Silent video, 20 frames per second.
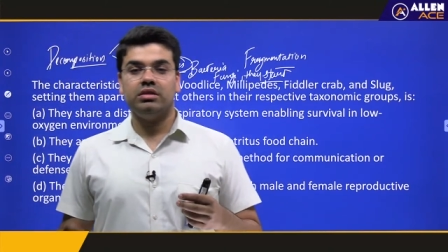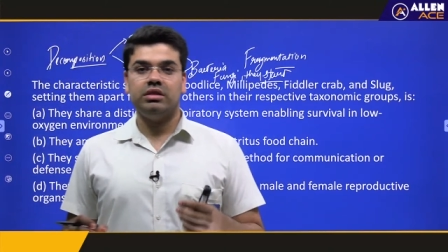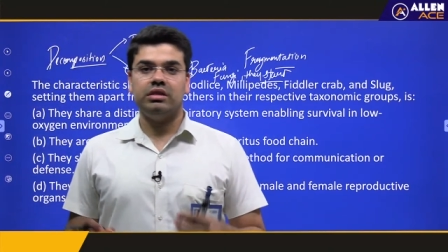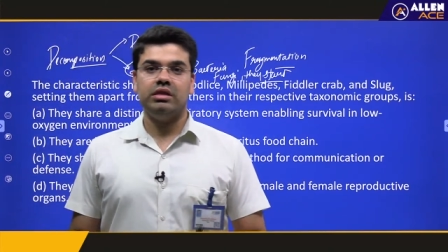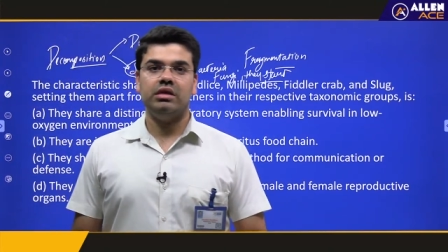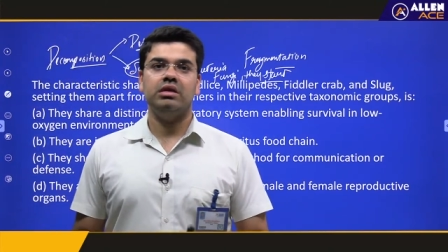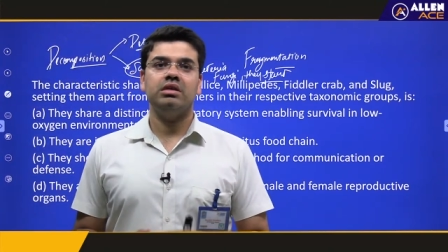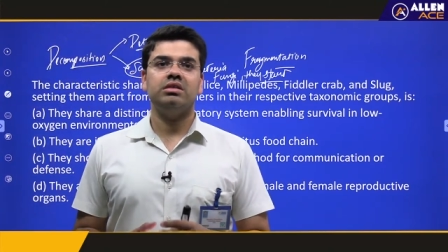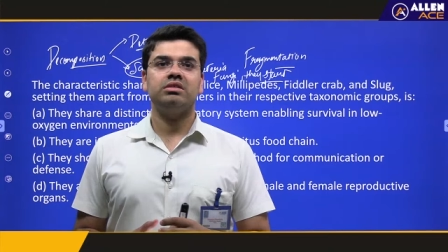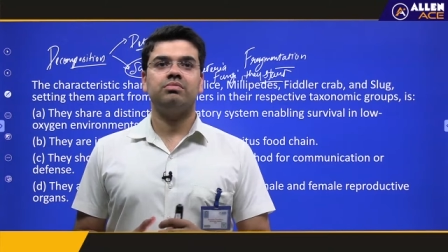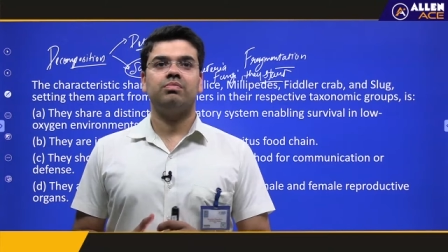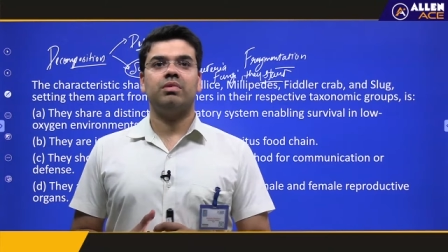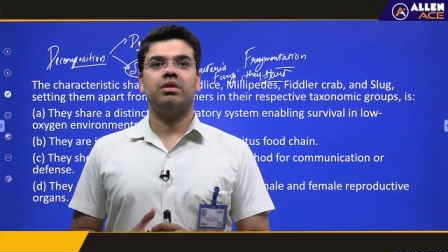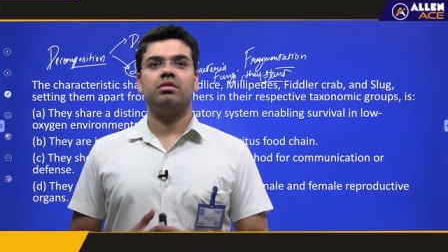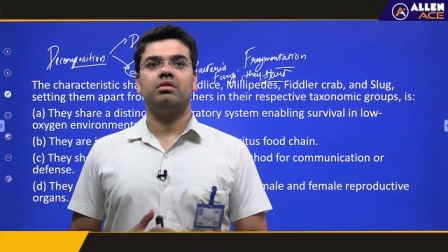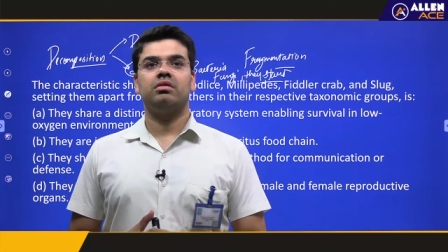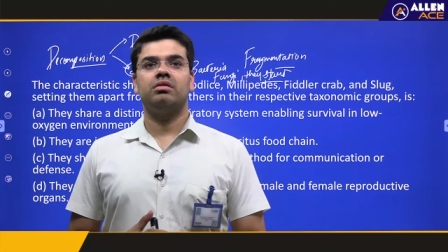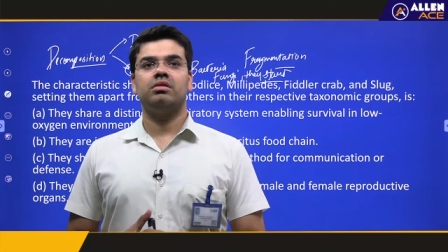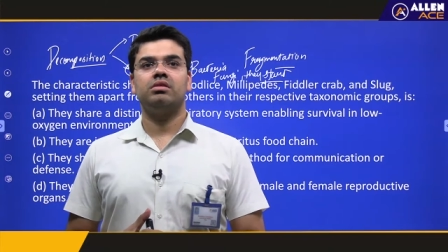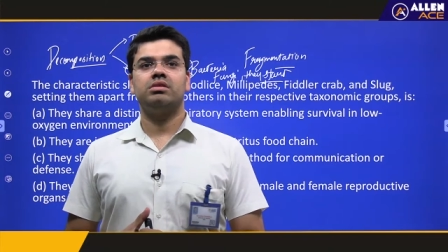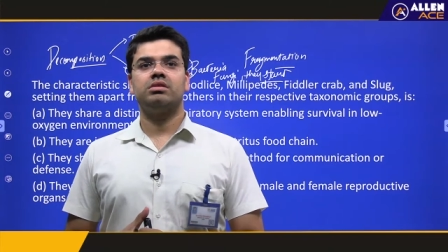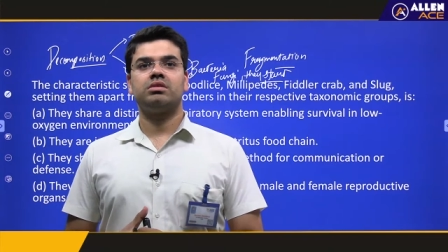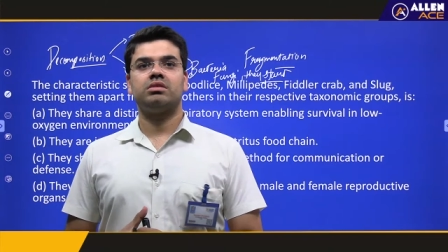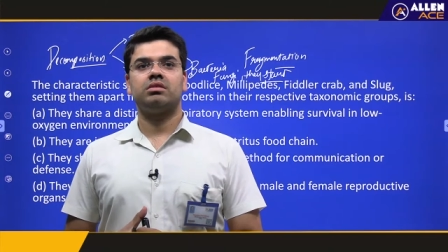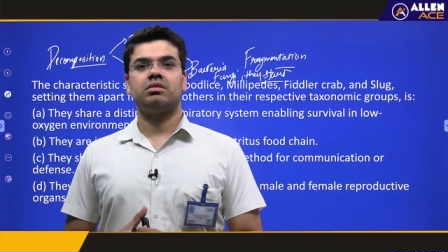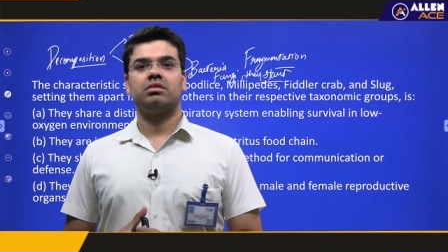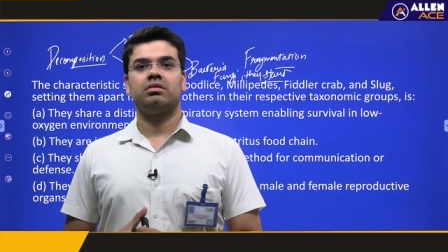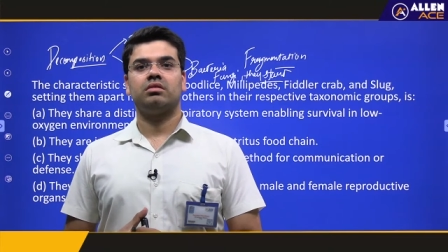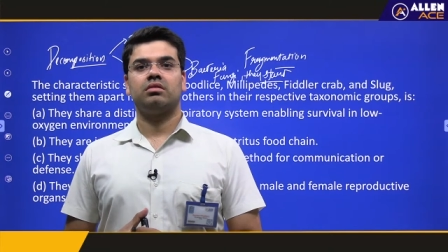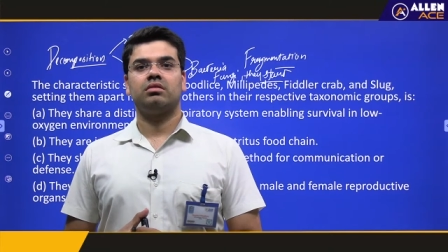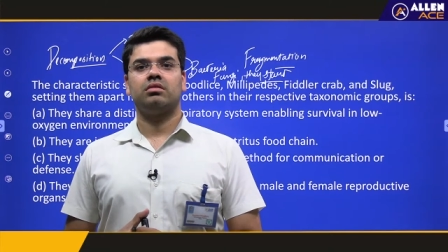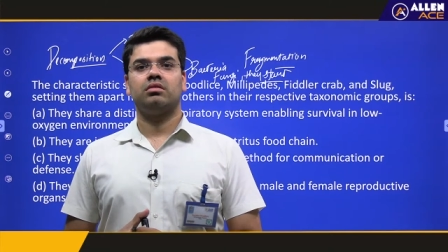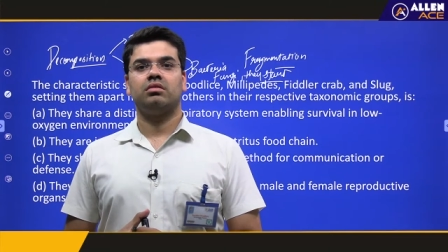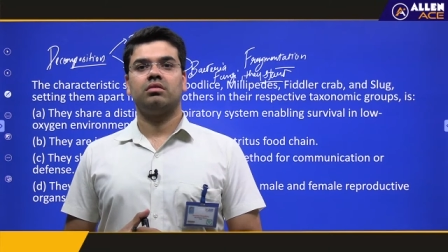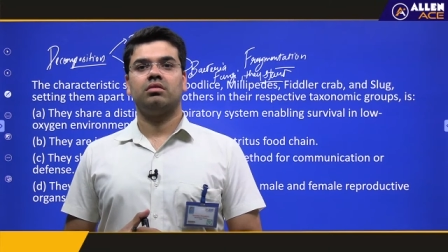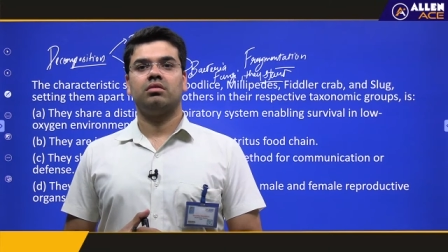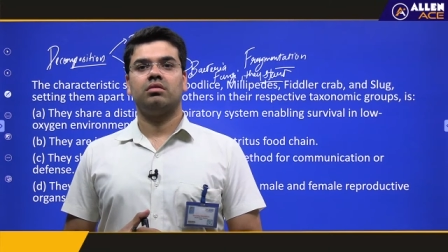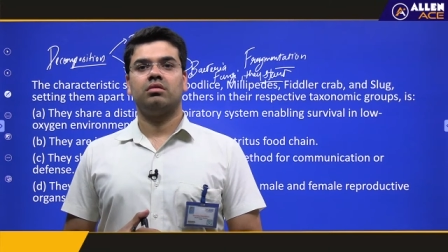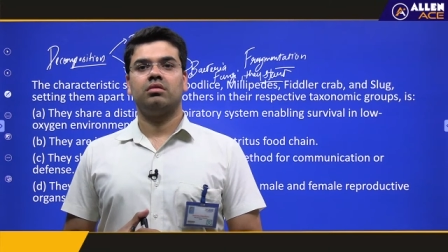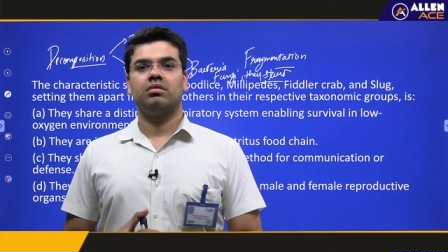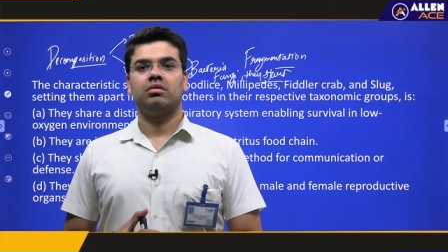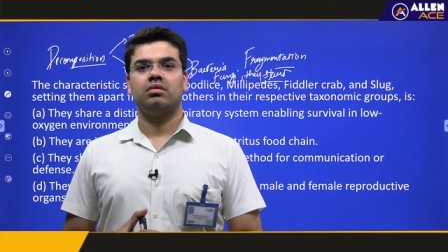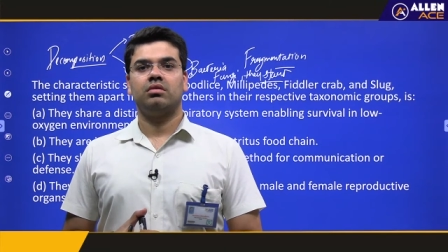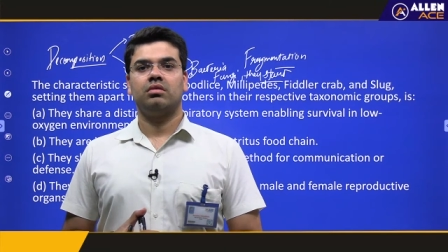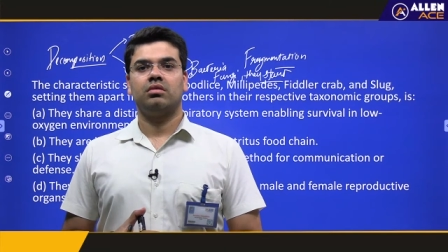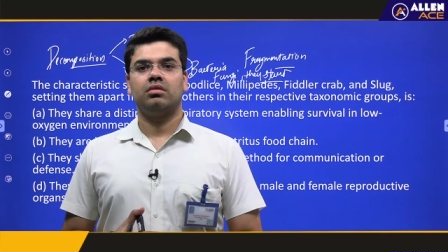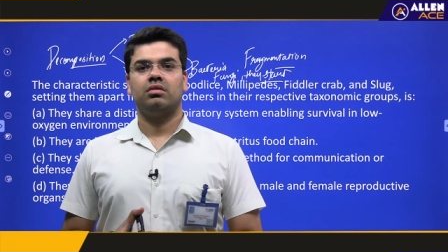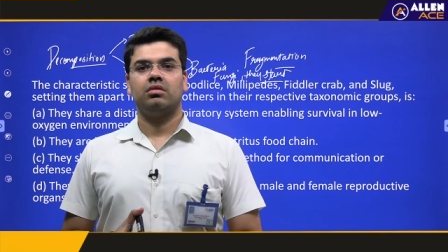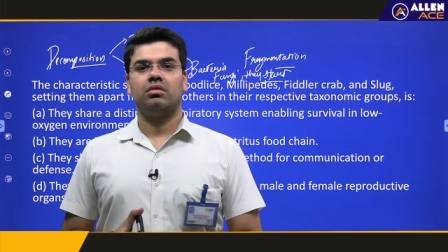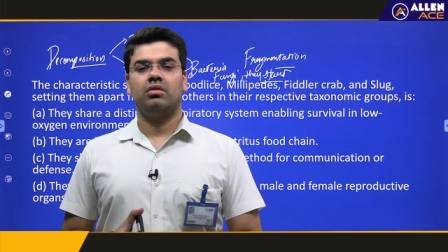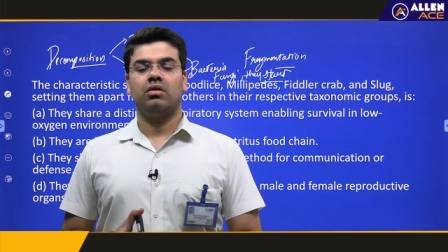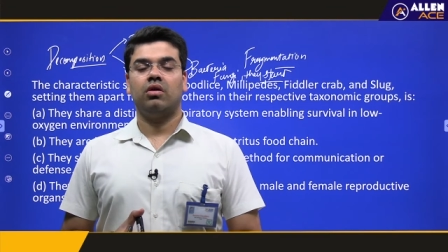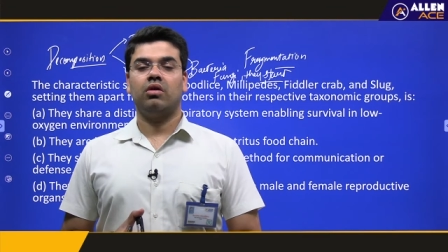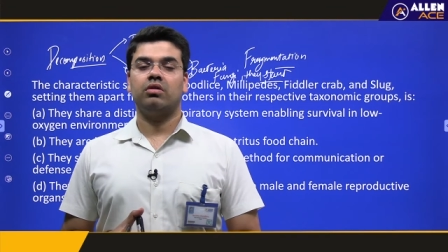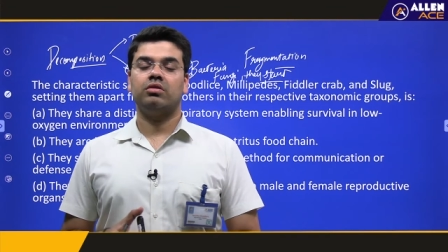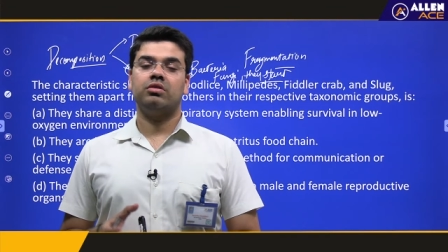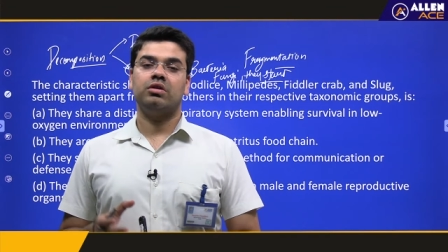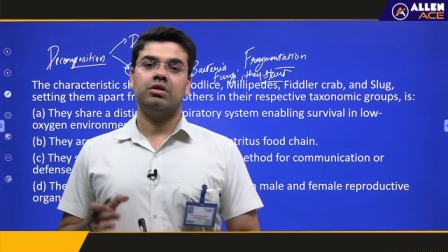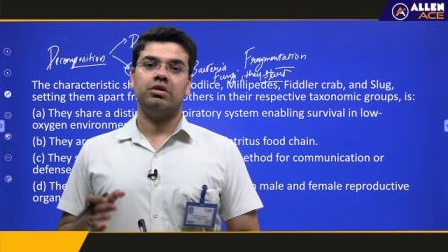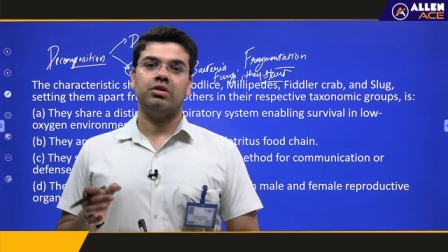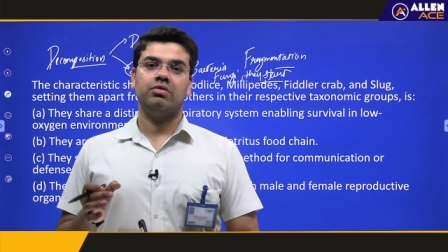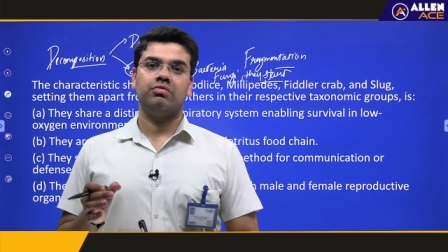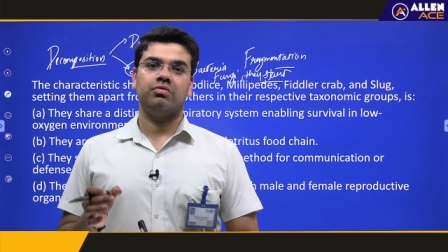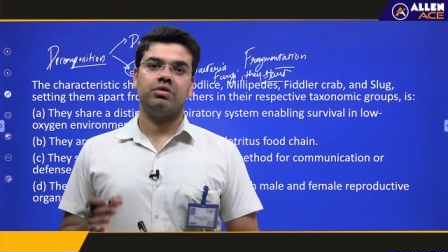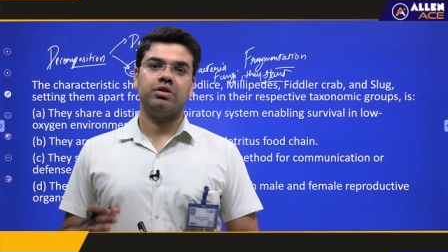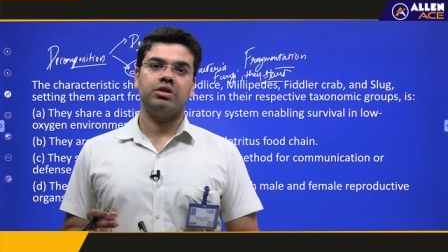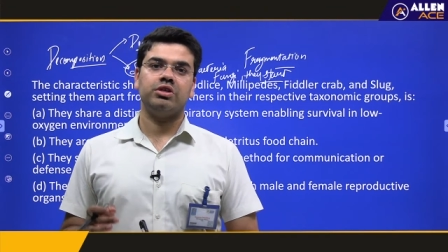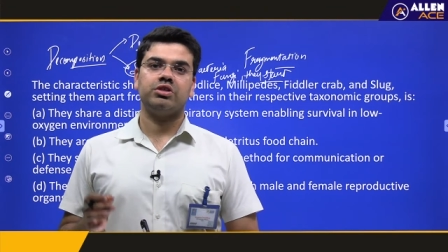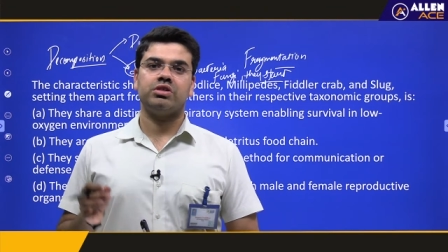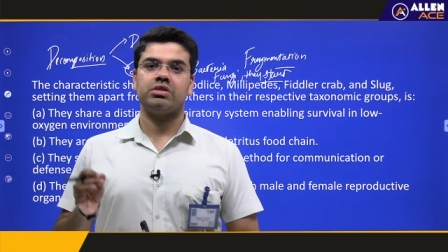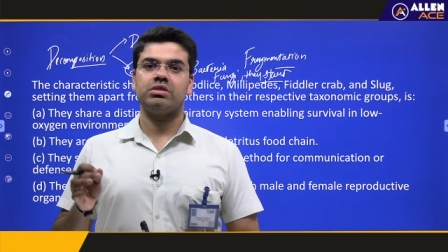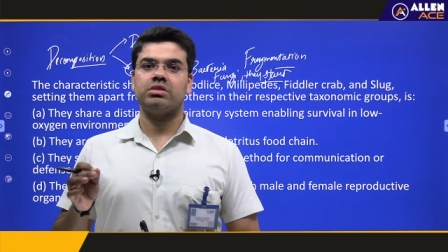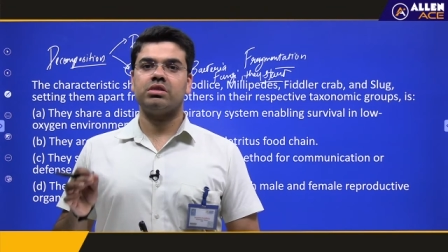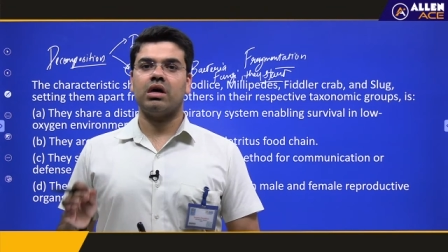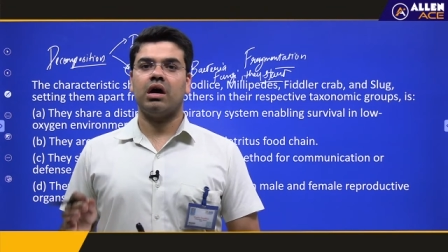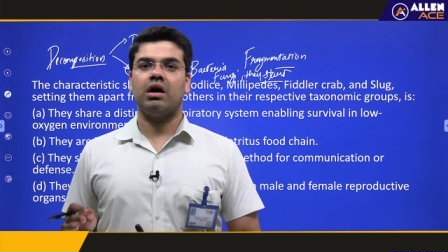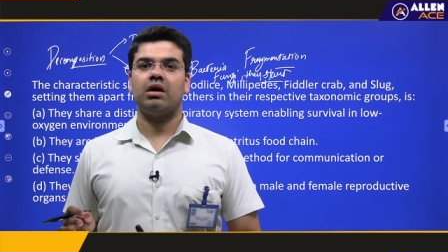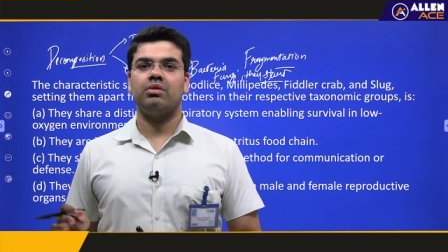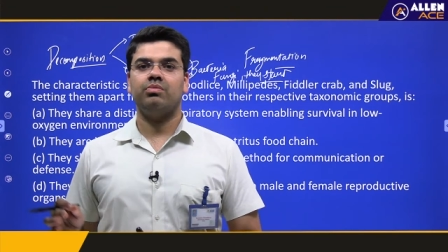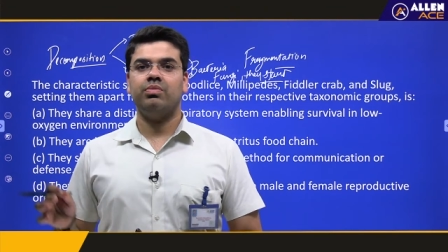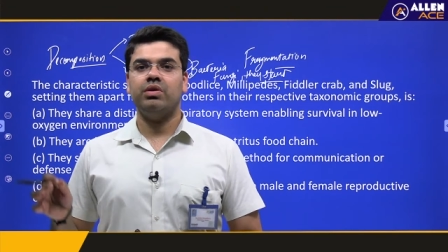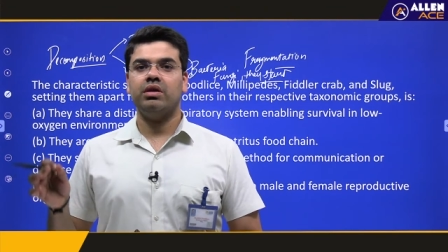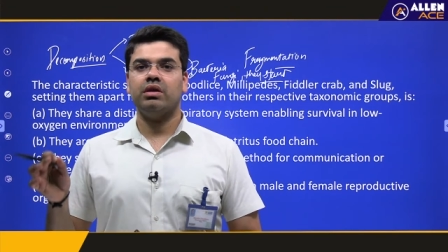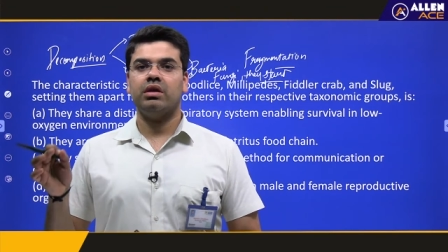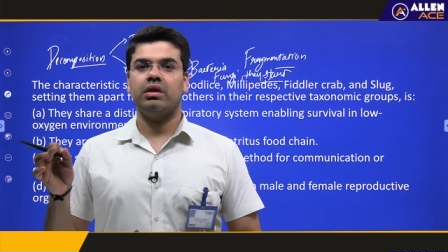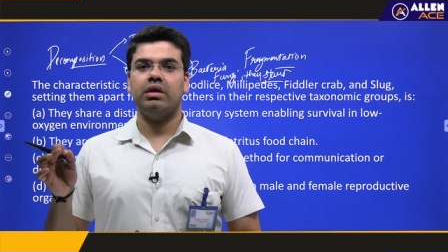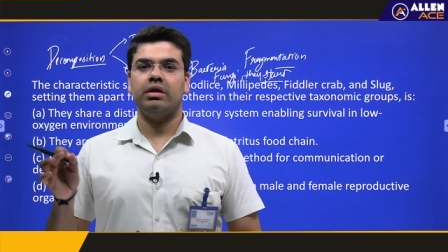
These minerals or the nutrients are being